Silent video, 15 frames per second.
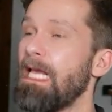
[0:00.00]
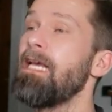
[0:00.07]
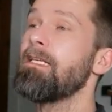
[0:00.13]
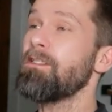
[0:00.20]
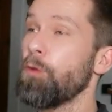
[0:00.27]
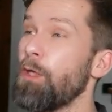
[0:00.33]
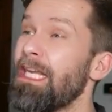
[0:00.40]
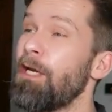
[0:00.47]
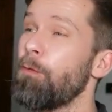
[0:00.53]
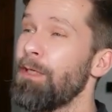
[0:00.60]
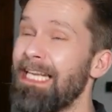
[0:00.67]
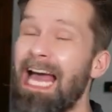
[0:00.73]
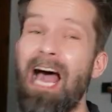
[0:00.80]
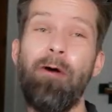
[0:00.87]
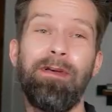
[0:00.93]
So here we
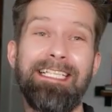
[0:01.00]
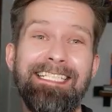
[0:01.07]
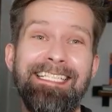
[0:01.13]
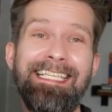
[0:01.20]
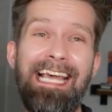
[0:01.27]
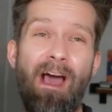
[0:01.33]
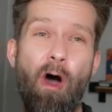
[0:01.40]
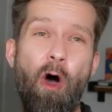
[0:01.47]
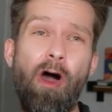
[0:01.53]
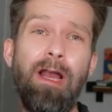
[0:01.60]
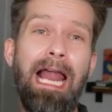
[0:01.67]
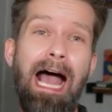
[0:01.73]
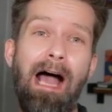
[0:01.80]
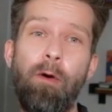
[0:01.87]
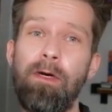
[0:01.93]
now see all
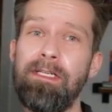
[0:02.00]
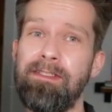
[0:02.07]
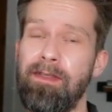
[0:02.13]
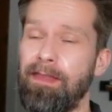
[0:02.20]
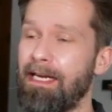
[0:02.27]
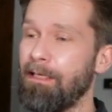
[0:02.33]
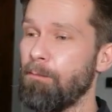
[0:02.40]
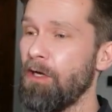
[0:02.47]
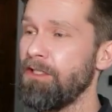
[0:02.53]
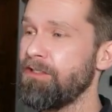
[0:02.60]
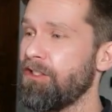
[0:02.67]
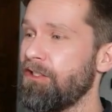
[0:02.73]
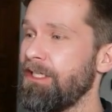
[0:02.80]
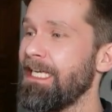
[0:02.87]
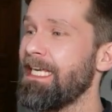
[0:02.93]
our synthetic
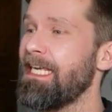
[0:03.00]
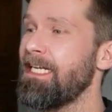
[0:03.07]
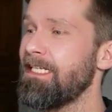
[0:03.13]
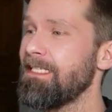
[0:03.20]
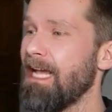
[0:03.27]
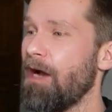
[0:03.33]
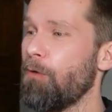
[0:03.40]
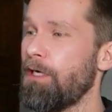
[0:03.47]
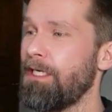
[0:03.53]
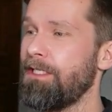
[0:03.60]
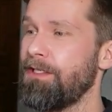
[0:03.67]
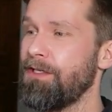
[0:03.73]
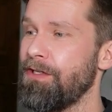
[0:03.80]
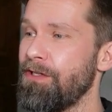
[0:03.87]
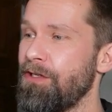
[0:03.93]
monitoring. Here's our
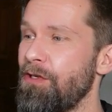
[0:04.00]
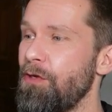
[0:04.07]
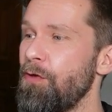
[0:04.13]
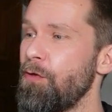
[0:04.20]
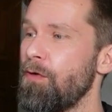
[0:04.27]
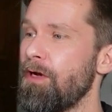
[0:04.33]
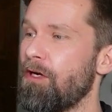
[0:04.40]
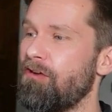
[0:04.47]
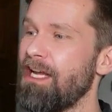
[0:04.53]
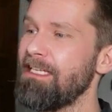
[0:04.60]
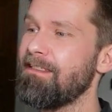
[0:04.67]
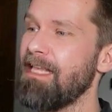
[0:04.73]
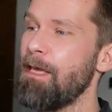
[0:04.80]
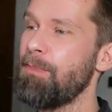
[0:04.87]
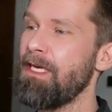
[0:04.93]
new
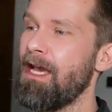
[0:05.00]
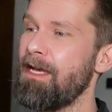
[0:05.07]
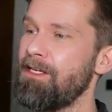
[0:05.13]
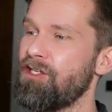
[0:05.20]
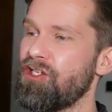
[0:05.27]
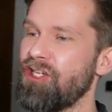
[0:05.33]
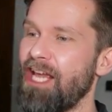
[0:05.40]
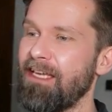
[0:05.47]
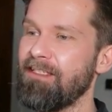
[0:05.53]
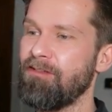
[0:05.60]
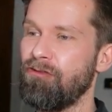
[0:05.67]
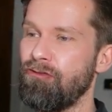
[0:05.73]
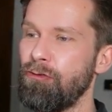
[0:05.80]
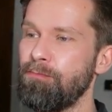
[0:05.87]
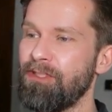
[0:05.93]
REST API checks
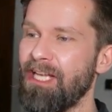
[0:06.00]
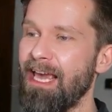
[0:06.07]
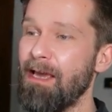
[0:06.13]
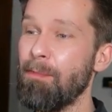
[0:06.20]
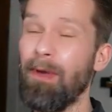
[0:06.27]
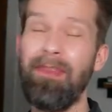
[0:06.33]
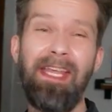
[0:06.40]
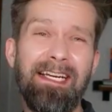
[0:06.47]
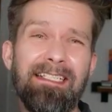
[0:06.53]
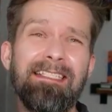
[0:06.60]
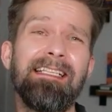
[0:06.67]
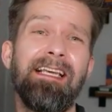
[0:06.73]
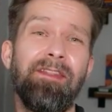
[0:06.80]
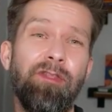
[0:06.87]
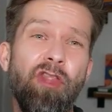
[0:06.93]
group check, but there's
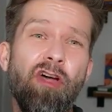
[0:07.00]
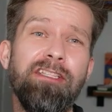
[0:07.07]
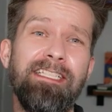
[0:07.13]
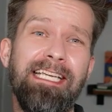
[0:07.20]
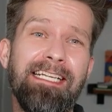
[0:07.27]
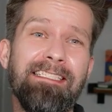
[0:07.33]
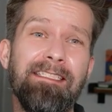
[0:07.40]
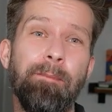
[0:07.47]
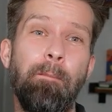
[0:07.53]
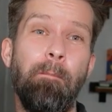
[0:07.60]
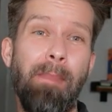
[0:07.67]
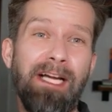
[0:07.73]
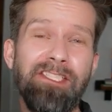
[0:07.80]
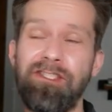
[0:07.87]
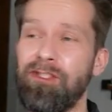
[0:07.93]
not yet
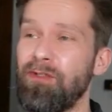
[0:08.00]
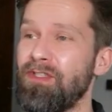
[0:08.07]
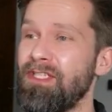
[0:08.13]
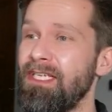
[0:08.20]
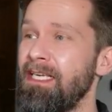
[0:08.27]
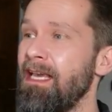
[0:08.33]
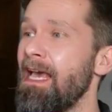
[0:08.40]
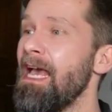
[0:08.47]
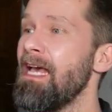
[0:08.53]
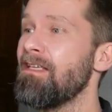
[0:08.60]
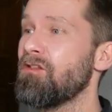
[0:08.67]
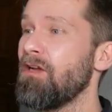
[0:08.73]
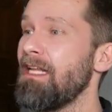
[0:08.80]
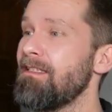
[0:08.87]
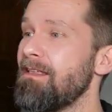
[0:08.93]
much to see.
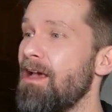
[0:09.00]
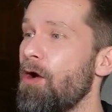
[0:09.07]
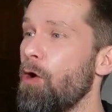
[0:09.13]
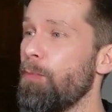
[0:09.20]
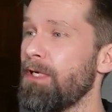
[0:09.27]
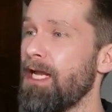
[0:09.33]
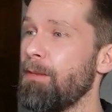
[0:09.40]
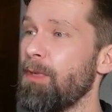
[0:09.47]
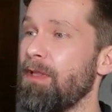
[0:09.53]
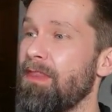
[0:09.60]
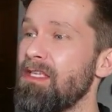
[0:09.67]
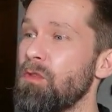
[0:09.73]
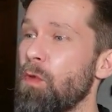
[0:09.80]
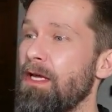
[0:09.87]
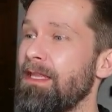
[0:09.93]
So let's open up
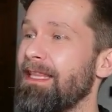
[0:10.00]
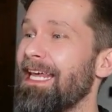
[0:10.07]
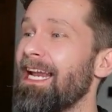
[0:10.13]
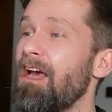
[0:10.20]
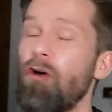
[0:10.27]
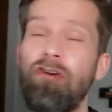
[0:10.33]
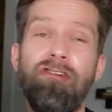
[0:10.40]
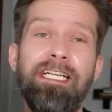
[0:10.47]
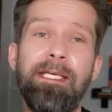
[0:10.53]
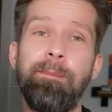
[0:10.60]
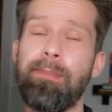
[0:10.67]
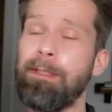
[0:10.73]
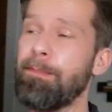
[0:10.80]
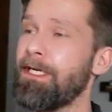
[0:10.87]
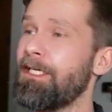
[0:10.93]
this one that I already
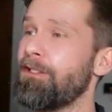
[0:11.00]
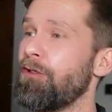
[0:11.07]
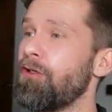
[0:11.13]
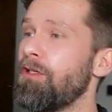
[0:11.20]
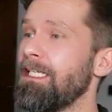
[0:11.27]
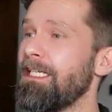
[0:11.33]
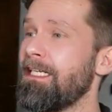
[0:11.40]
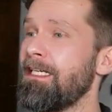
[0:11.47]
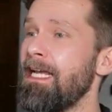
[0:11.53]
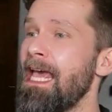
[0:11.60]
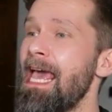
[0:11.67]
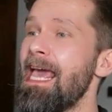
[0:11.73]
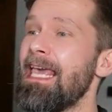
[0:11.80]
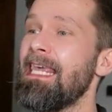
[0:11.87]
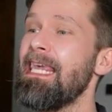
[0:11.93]
prepared earlier.
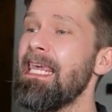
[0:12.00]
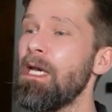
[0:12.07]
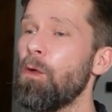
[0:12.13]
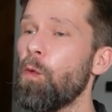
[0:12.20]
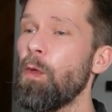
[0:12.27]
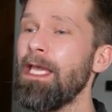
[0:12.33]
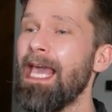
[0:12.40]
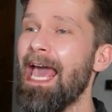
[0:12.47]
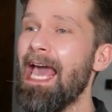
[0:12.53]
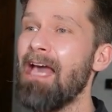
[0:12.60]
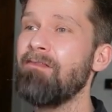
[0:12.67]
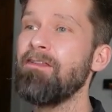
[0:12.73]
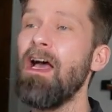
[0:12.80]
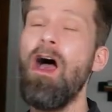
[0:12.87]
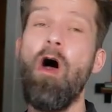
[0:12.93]
Here we
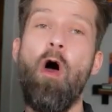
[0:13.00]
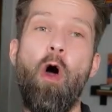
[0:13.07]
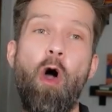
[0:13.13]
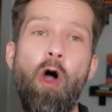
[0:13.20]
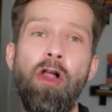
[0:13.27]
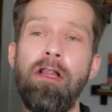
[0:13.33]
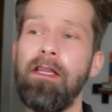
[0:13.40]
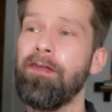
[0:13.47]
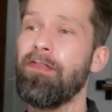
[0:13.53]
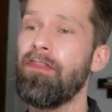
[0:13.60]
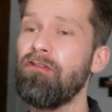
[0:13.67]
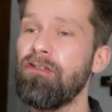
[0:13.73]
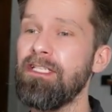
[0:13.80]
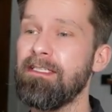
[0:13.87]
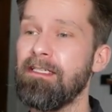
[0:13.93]
have all the
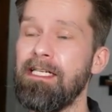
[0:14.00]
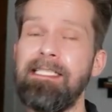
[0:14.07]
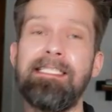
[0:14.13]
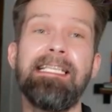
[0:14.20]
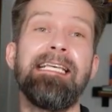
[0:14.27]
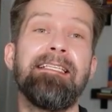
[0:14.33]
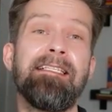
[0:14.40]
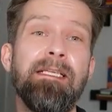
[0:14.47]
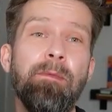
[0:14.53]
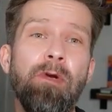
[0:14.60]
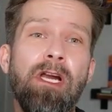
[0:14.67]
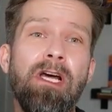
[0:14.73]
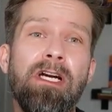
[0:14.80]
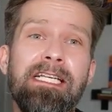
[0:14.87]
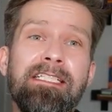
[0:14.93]
results
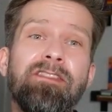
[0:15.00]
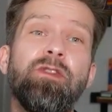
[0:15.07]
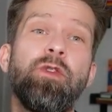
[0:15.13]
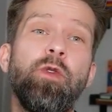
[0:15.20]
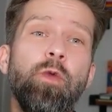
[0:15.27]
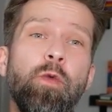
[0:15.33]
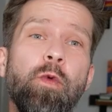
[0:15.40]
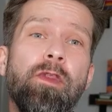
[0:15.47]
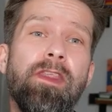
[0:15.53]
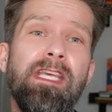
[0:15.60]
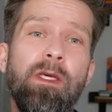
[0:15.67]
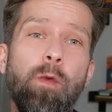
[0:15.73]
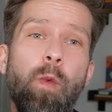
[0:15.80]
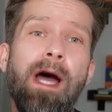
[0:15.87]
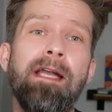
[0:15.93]
similarly to the
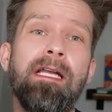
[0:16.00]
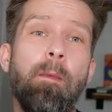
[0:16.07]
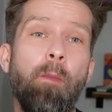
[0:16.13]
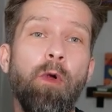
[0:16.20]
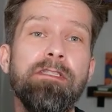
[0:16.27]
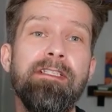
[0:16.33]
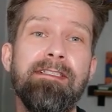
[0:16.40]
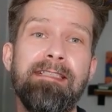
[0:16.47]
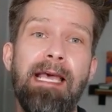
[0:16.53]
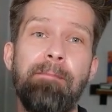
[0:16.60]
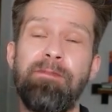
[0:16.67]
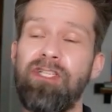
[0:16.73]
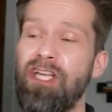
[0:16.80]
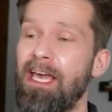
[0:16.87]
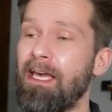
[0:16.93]
one multi-step
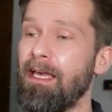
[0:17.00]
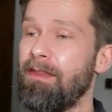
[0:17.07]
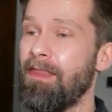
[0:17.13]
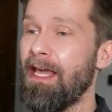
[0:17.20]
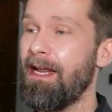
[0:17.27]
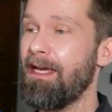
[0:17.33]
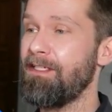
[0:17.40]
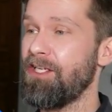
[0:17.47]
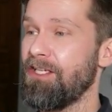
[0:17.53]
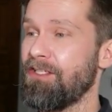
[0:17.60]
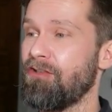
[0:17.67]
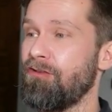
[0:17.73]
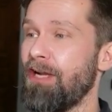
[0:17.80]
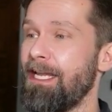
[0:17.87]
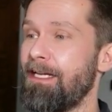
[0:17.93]
check that I just
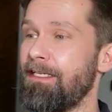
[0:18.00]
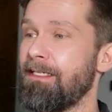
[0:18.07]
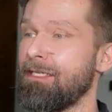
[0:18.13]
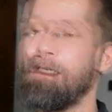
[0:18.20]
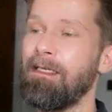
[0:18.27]
created.